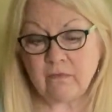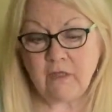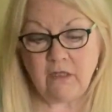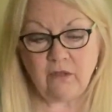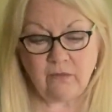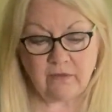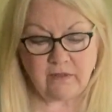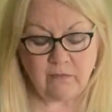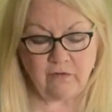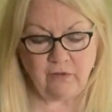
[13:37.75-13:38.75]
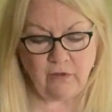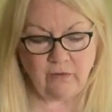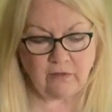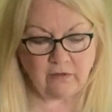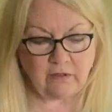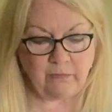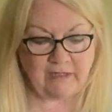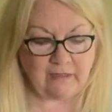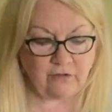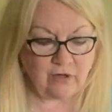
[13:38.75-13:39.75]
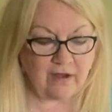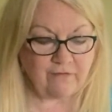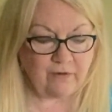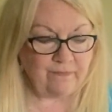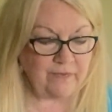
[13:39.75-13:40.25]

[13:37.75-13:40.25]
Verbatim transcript: You know, with some of you, there could be travel.